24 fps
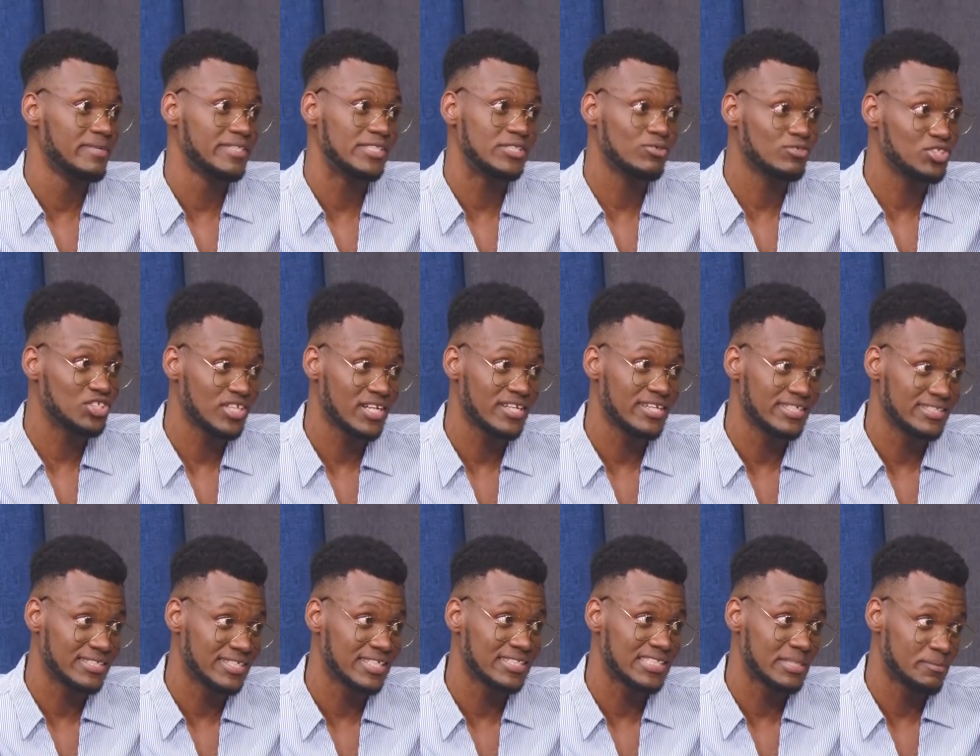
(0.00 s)
be social
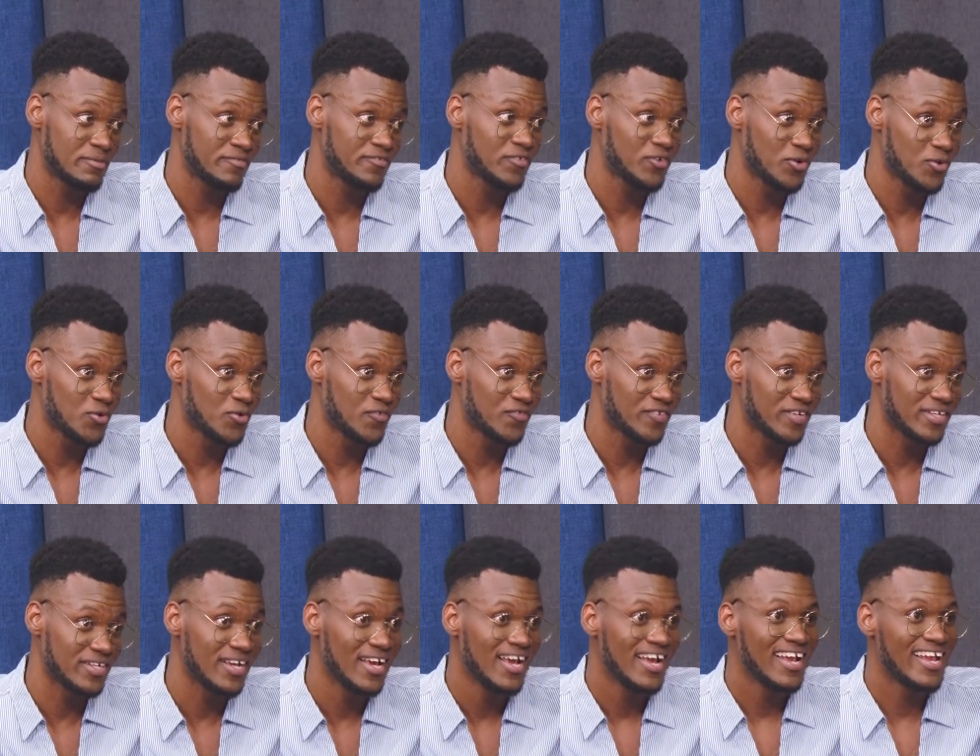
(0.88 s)
distancing before
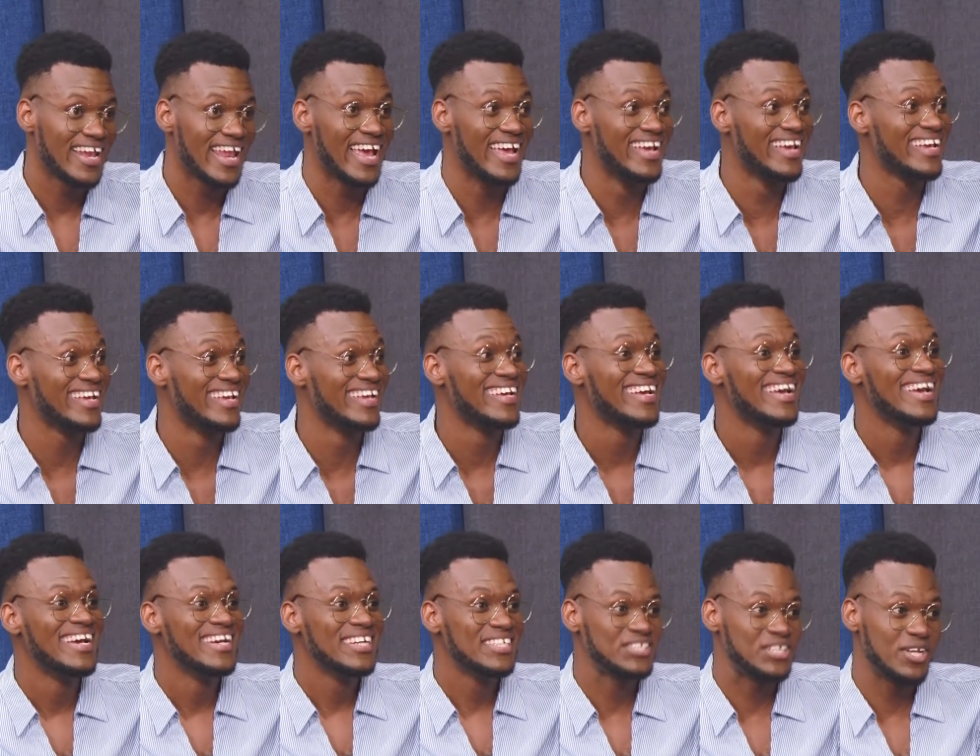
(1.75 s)
COVID.
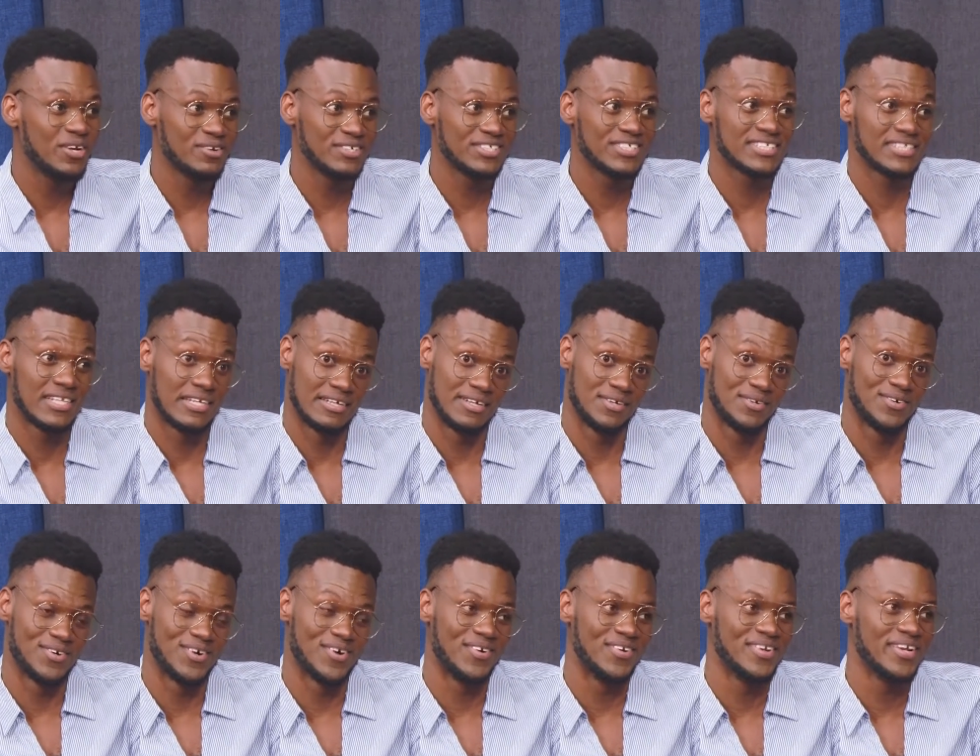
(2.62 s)
Like, she was just, you
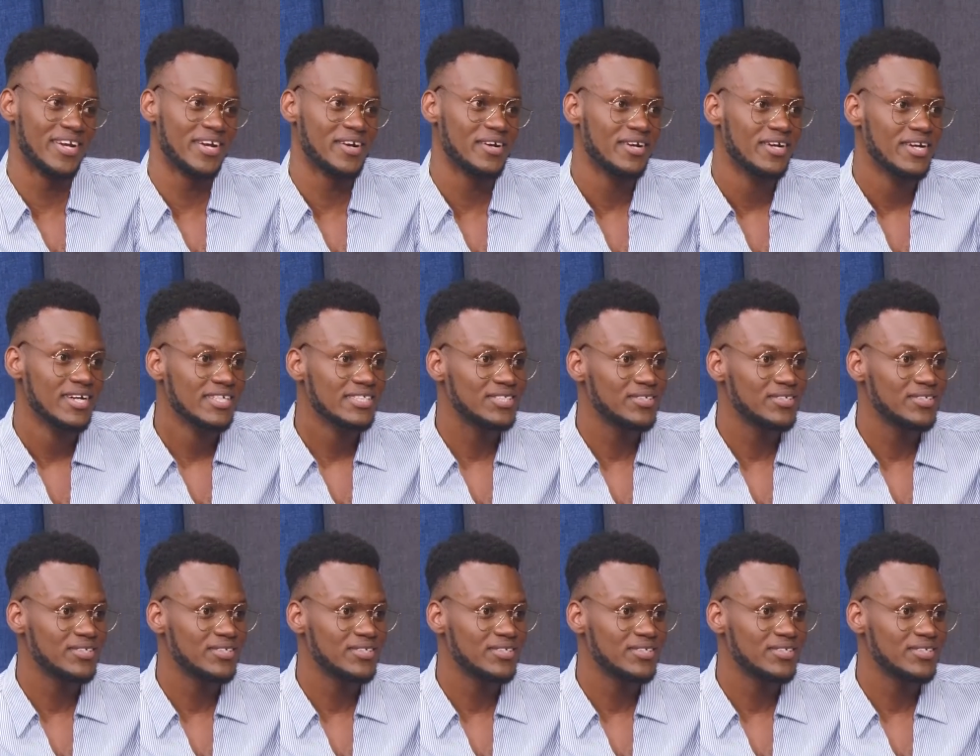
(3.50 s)
know, out there.